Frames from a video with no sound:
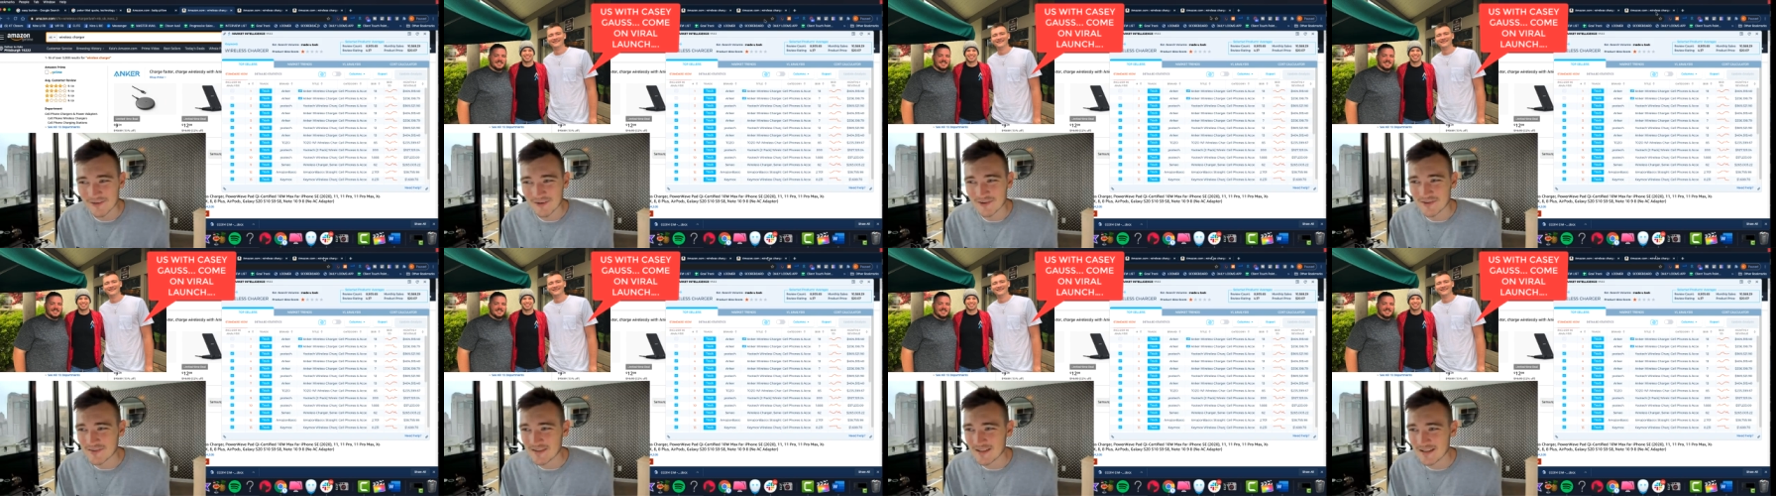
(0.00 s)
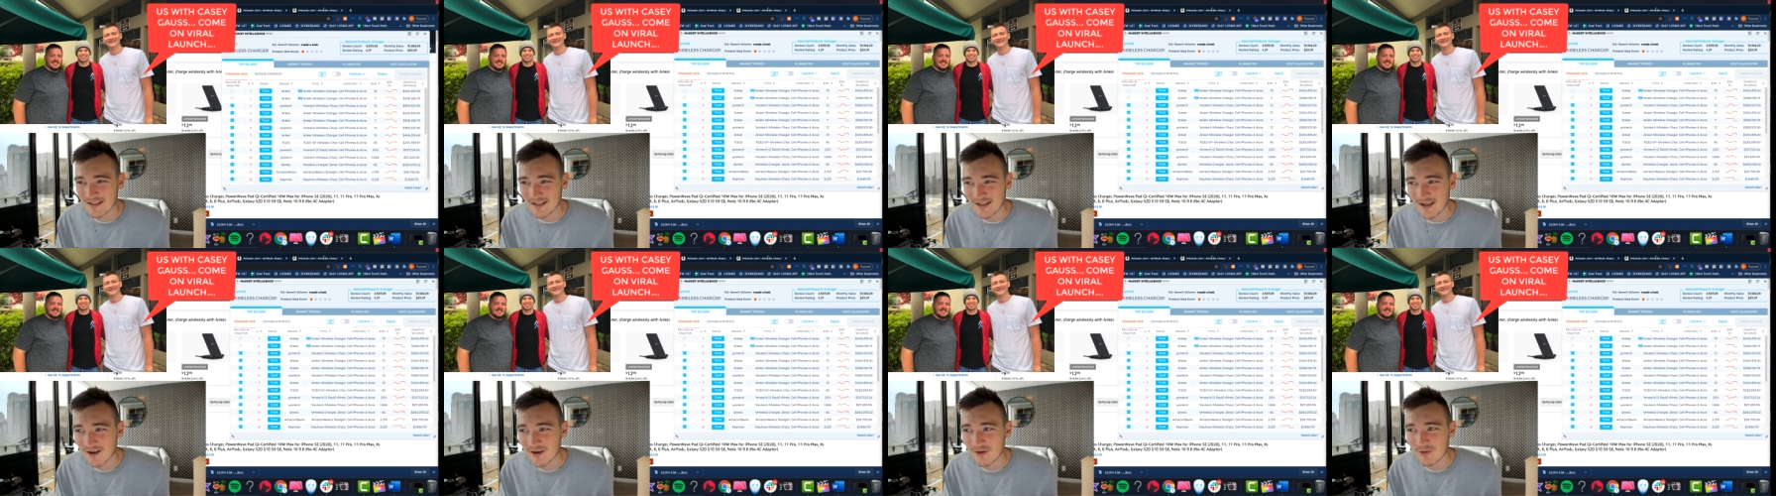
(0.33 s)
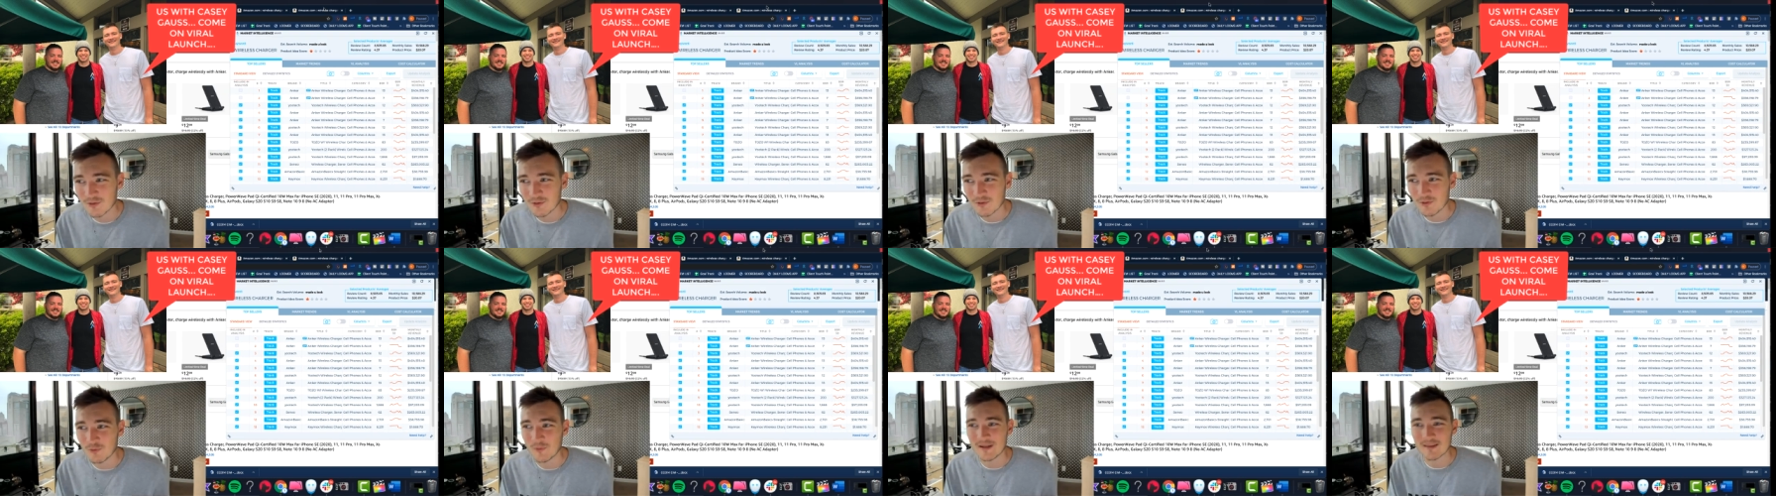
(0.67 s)
their C E O,
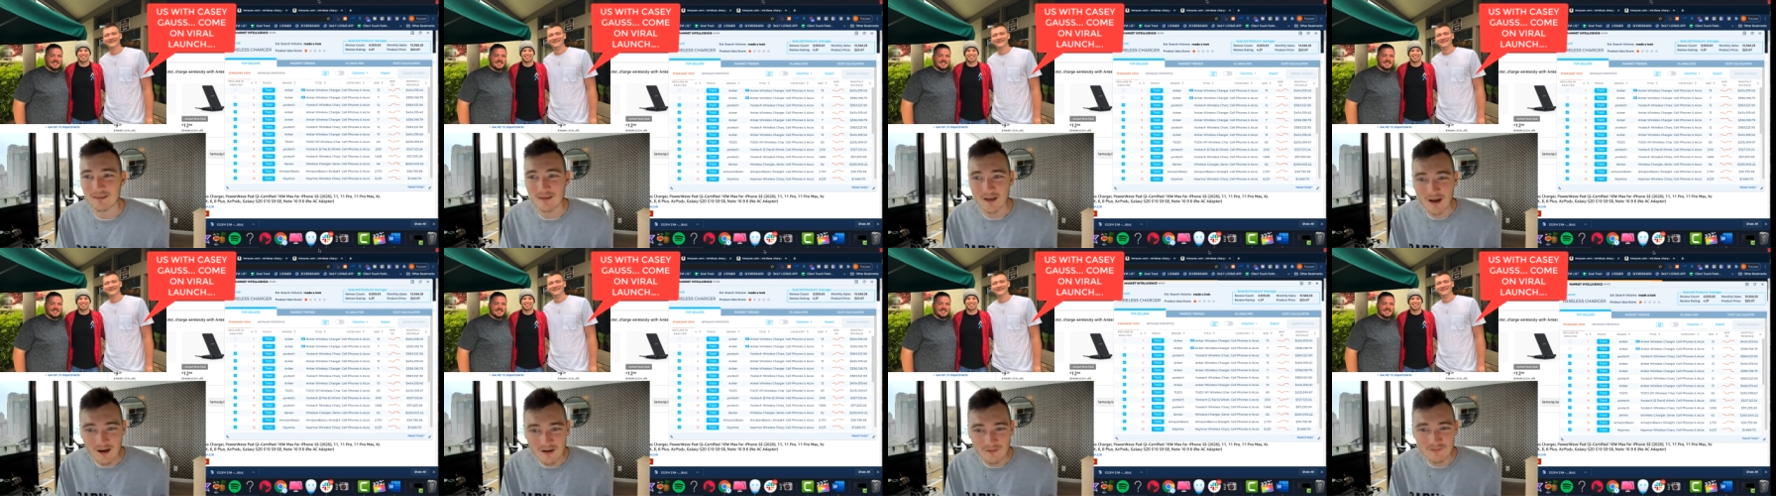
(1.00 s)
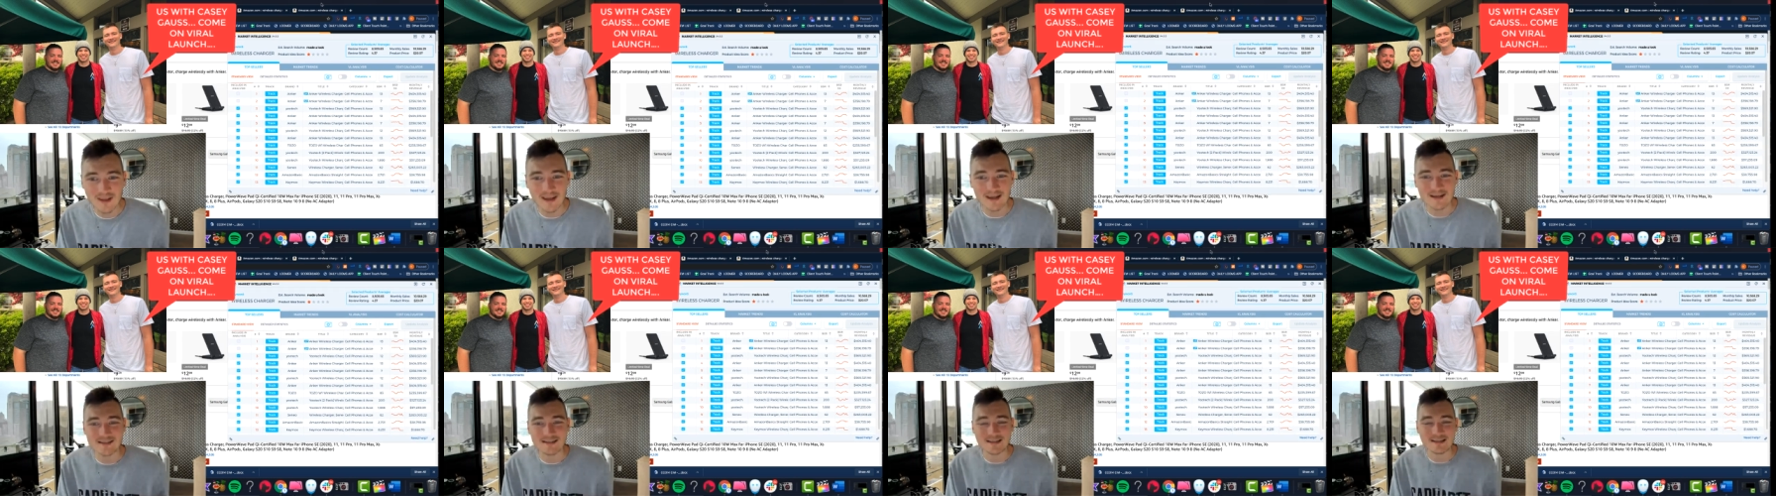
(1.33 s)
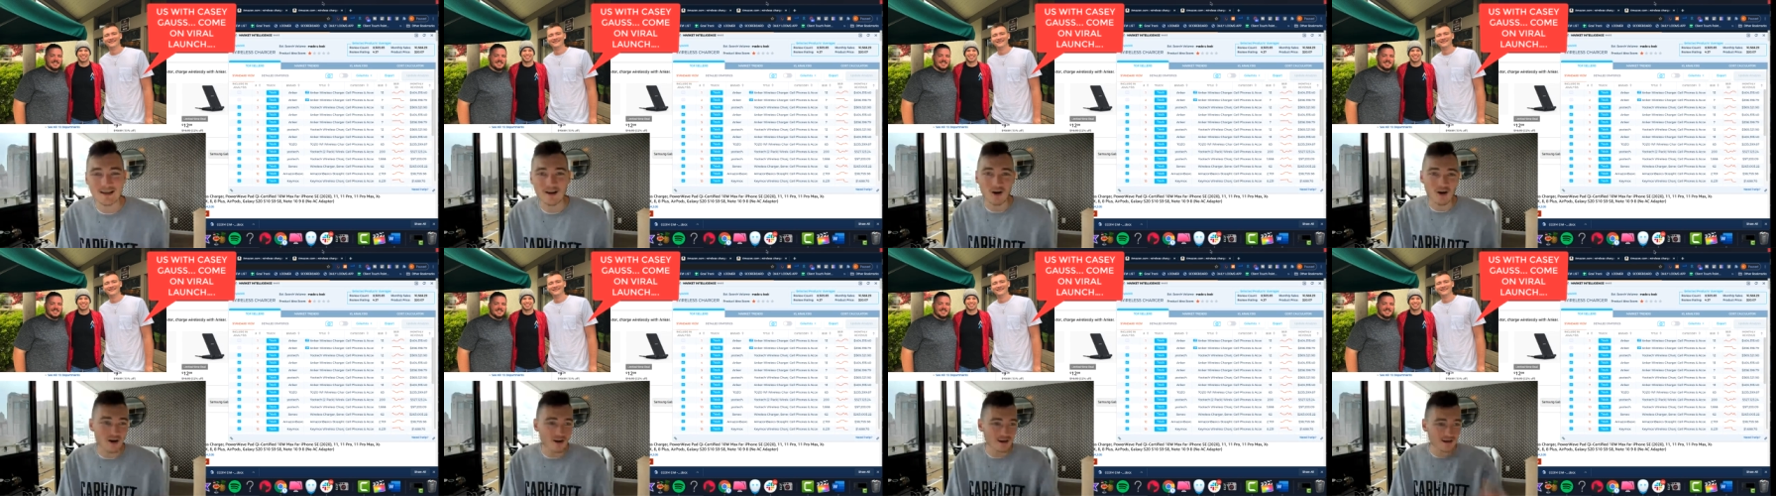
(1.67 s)
who we love, Casey
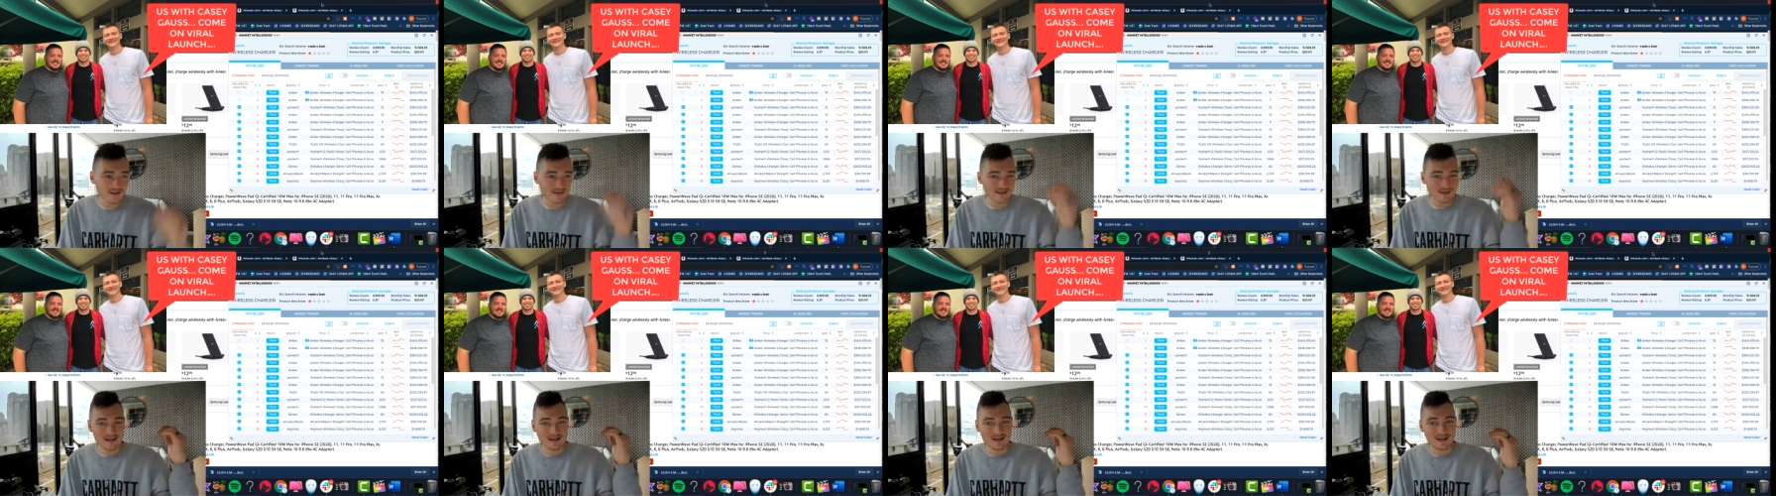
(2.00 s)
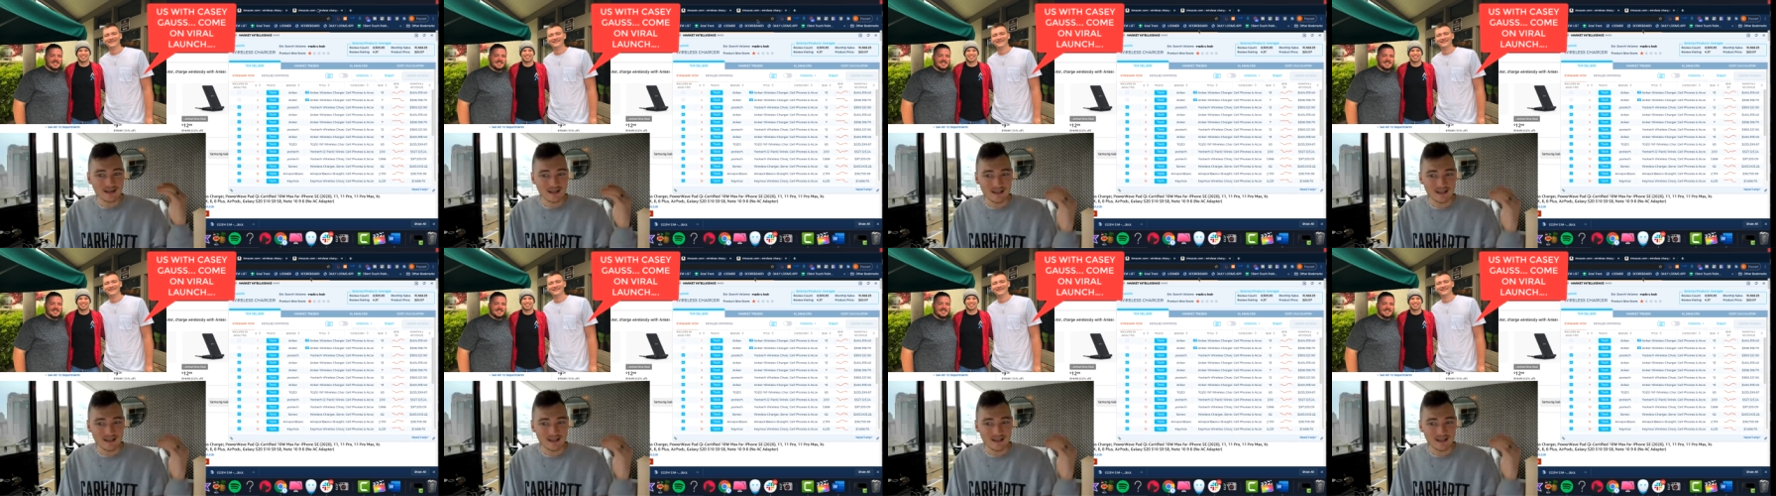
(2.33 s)
Goss.